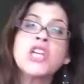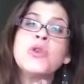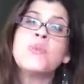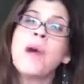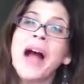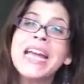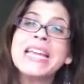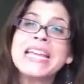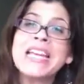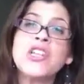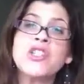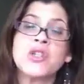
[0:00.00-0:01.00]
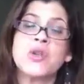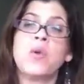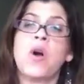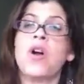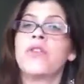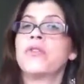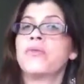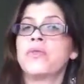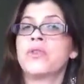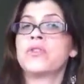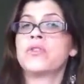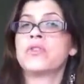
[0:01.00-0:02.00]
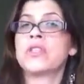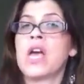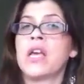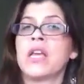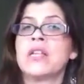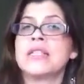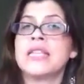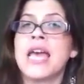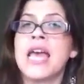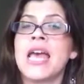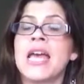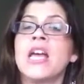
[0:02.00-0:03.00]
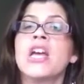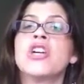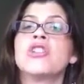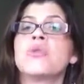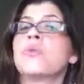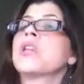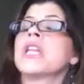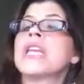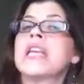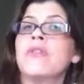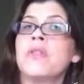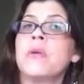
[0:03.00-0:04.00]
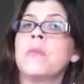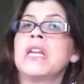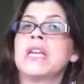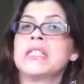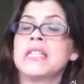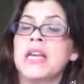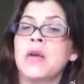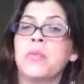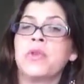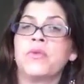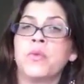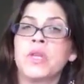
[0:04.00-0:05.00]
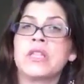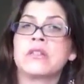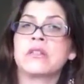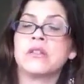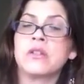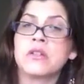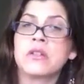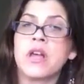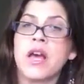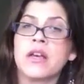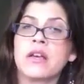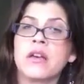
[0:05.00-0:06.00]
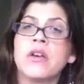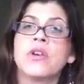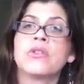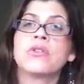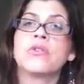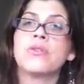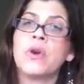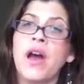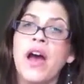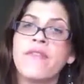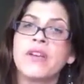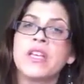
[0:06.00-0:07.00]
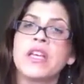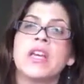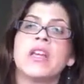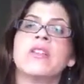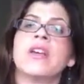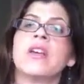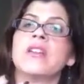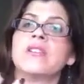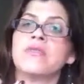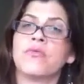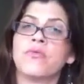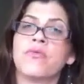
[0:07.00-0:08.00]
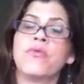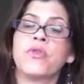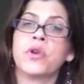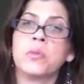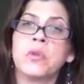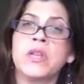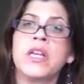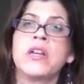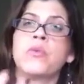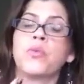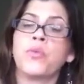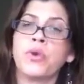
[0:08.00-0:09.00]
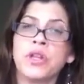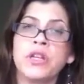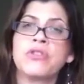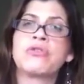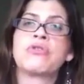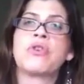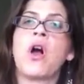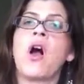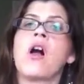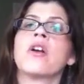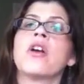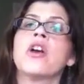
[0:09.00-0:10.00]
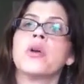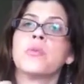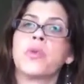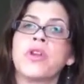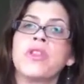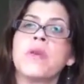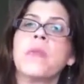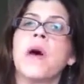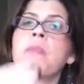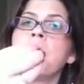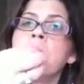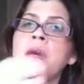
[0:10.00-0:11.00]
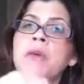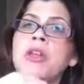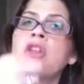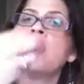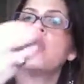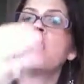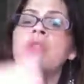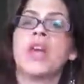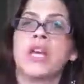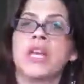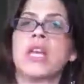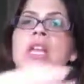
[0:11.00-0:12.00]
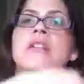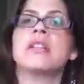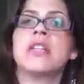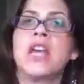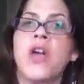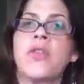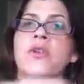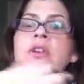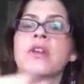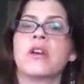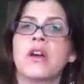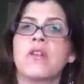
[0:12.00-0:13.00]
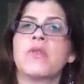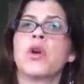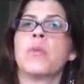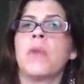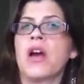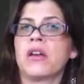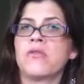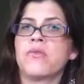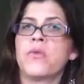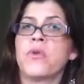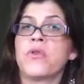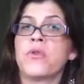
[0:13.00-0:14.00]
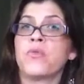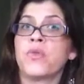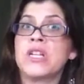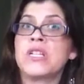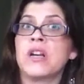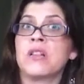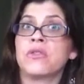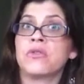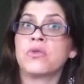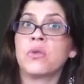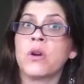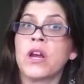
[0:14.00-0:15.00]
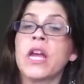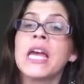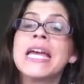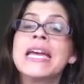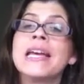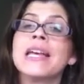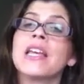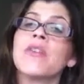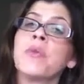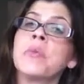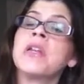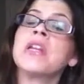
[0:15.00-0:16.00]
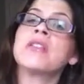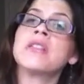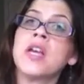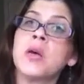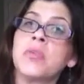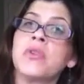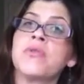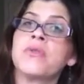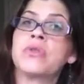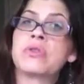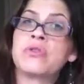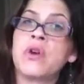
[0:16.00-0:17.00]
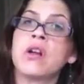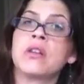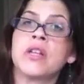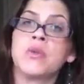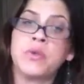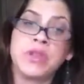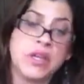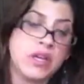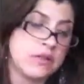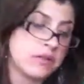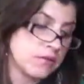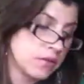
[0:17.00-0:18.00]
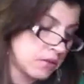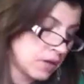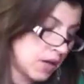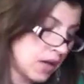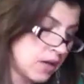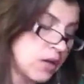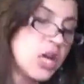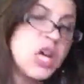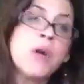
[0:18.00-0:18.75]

You might need to, on the first or second day, to really give them an example of what this looks like. So if you have a kid that is verbally really strong, bring them up and maybe you and that kid together can kind of go back and forth and retell a story. Give them an example if they're struggling with this, okay?